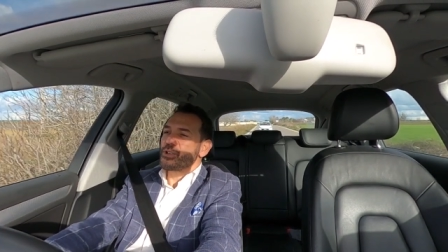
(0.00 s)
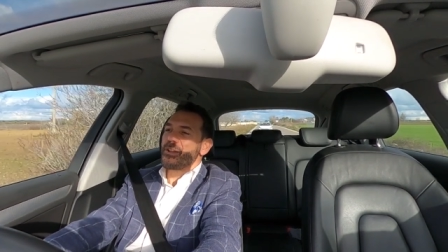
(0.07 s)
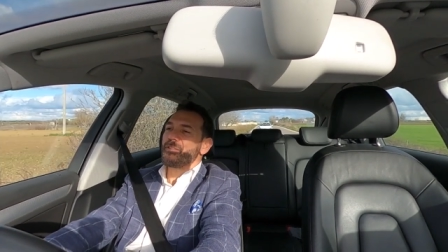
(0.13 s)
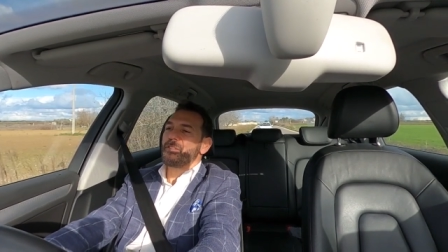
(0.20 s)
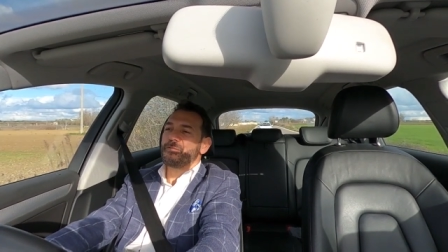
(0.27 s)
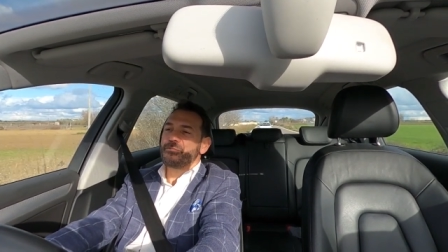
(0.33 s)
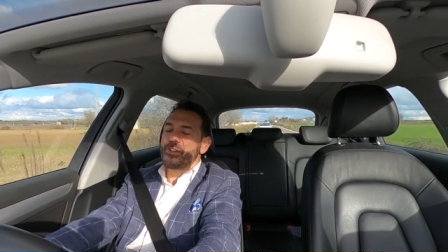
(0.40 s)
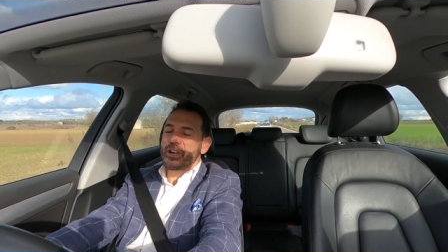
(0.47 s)
to have
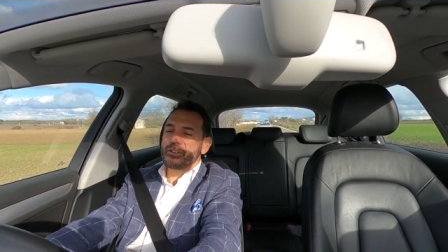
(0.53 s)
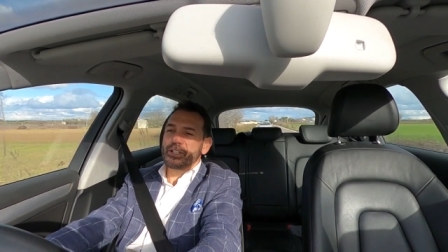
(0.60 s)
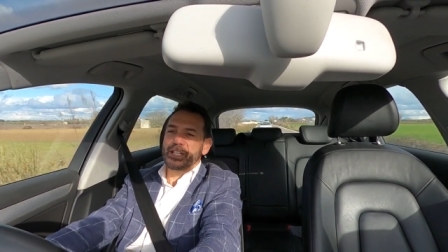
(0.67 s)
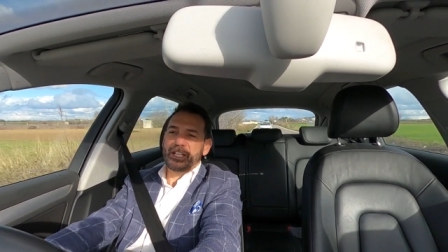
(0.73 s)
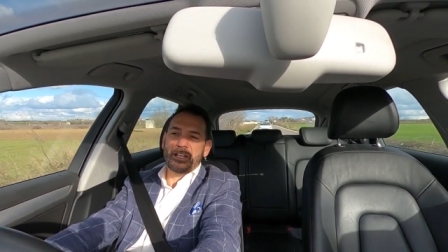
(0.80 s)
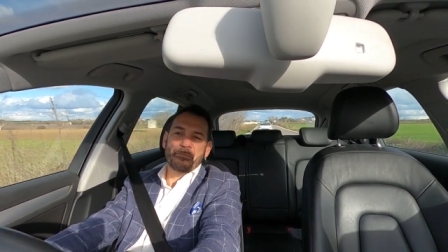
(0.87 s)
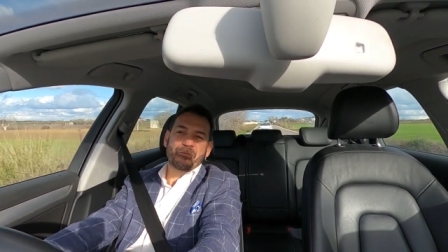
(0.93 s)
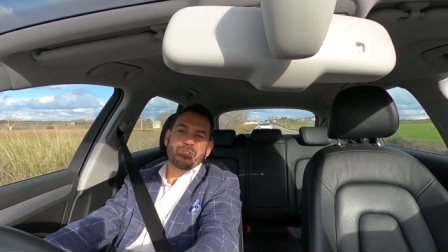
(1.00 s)
a very
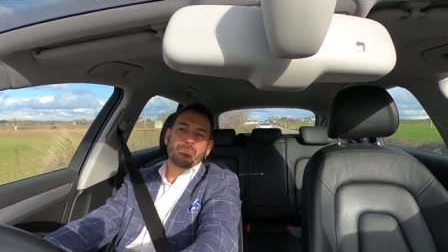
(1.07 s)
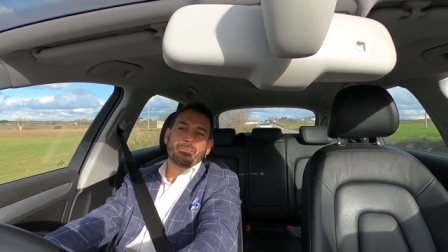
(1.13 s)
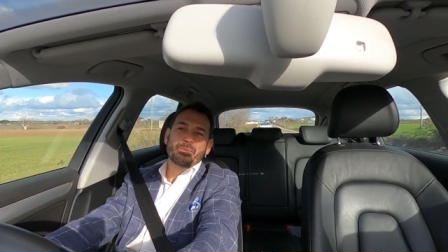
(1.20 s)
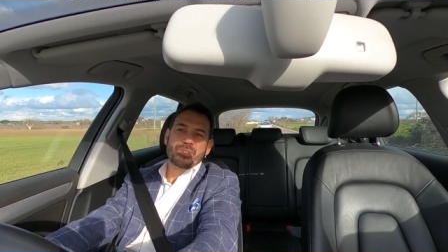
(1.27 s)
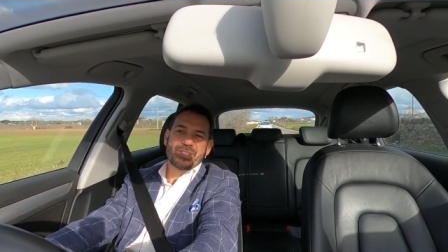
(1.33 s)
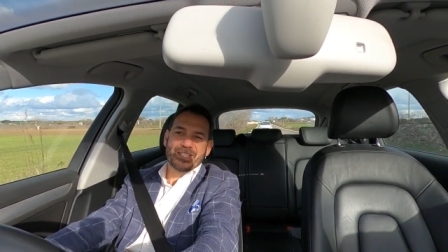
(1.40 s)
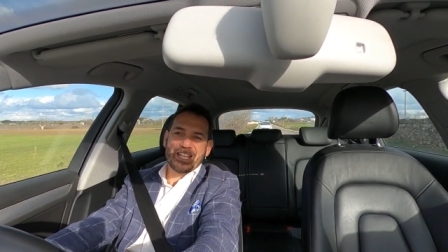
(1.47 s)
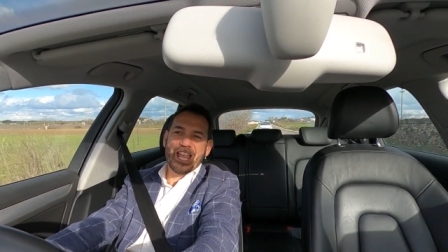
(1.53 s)
comfortable
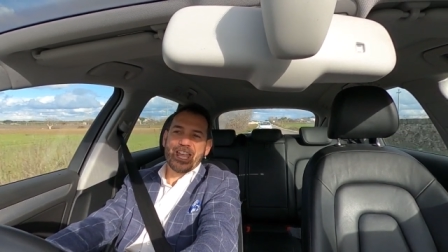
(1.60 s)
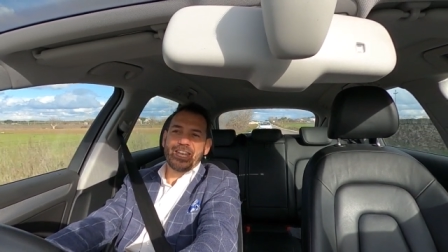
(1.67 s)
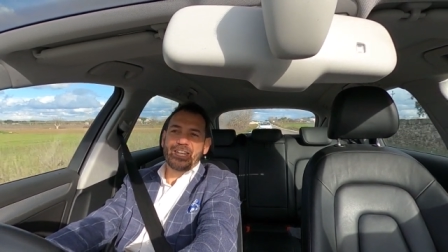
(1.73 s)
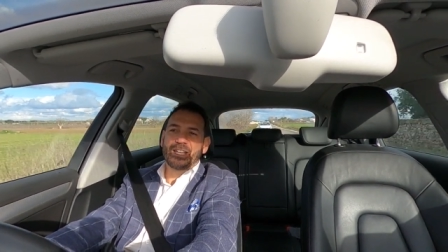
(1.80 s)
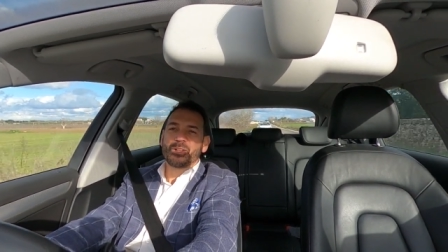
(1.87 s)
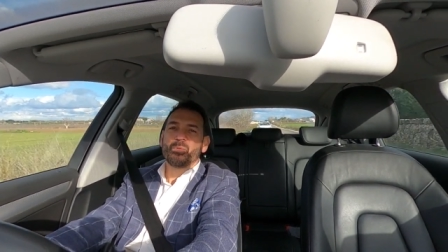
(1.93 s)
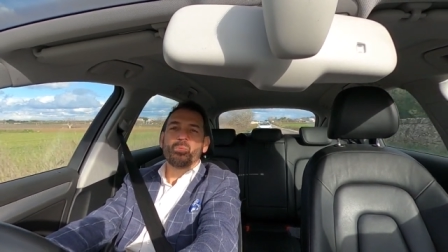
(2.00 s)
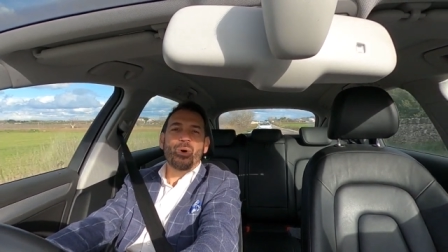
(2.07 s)

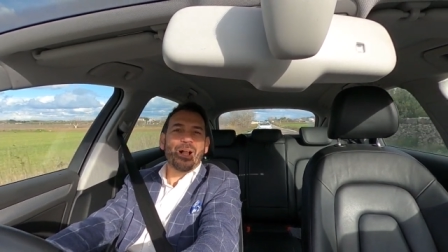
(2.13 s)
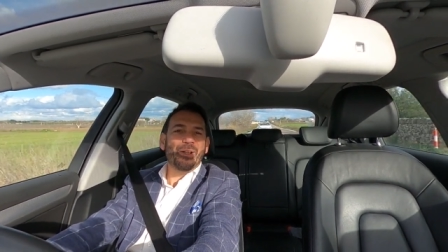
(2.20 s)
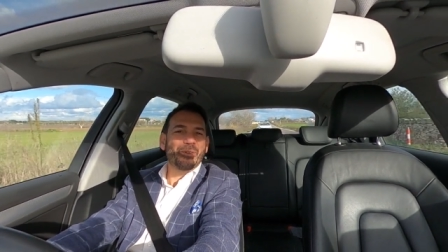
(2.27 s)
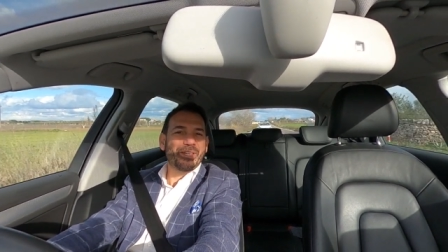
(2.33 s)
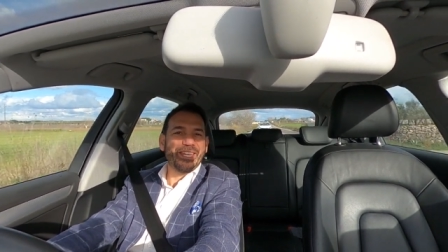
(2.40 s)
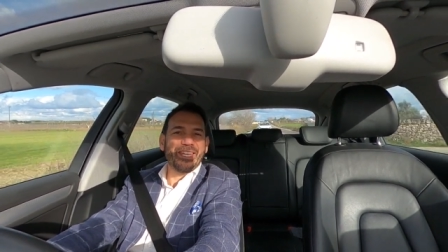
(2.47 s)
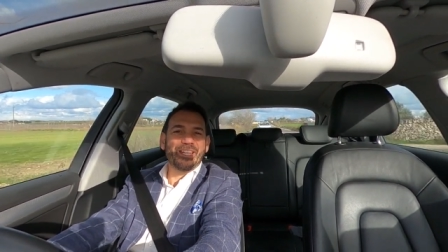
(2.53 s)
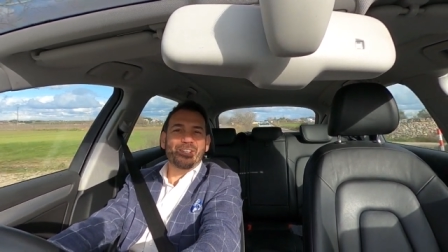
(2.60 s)
staying while
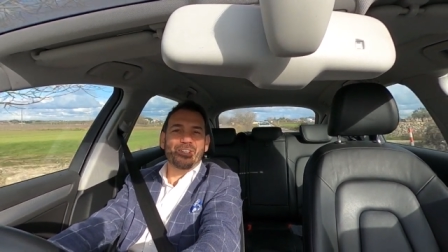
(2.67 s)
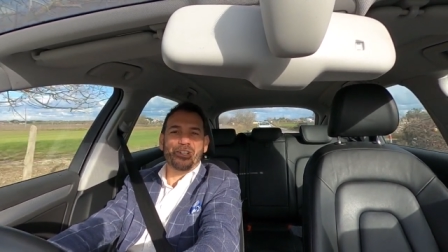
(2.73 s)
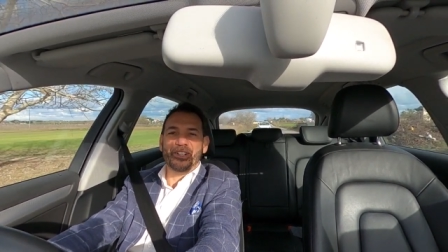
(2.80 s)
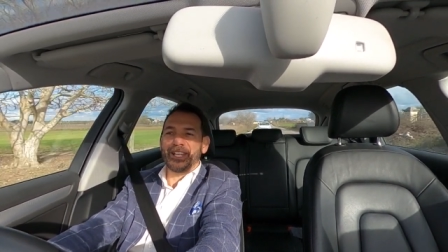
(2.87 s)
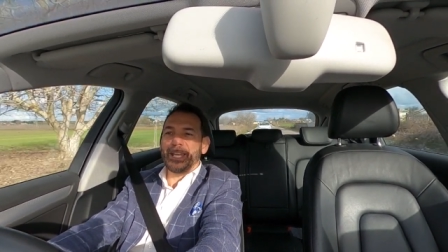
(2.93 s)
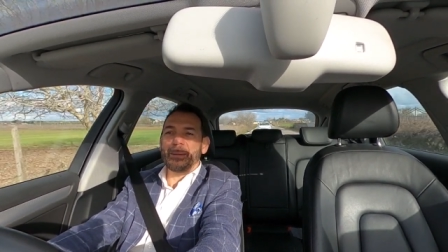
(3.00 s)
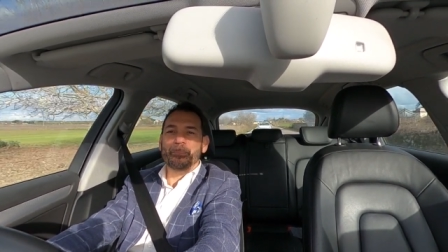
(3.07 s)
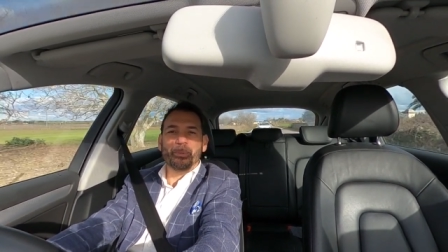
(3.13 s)
here
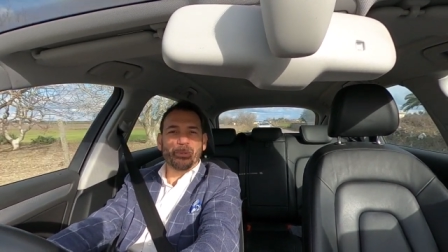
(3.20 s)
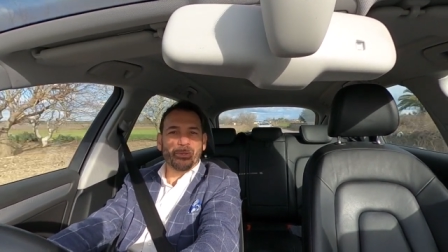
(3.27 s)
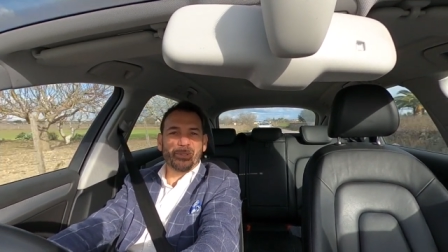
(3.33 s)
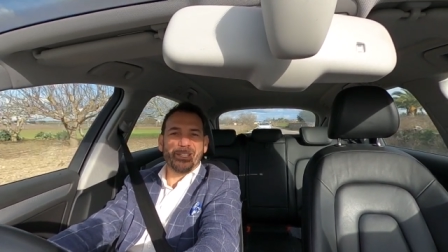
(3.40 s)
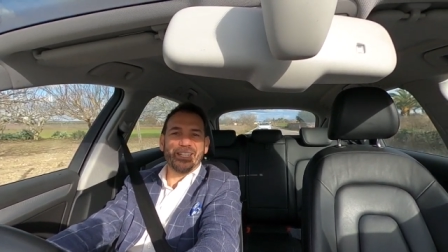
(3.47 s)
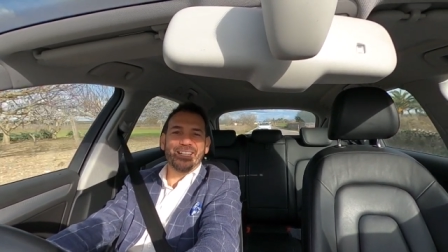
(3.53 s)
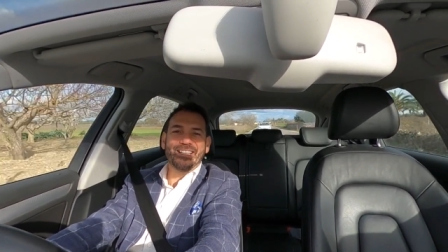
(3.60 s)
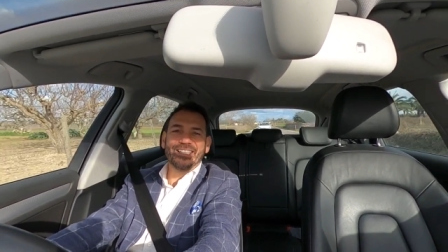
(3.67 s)
in
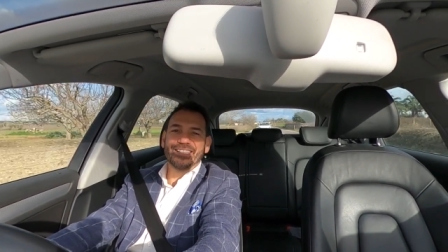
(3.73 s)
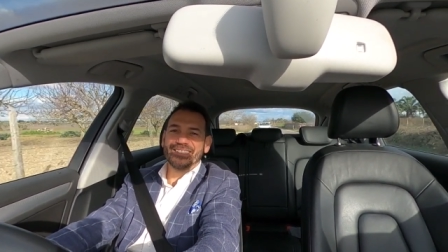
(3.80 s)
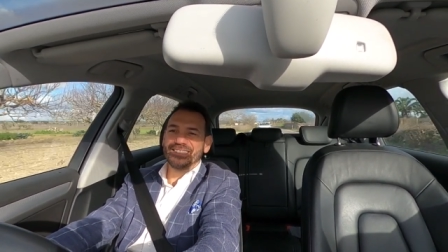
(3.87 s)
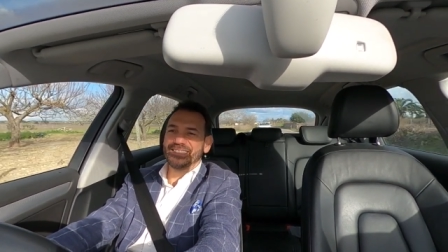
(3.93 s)
Puglia.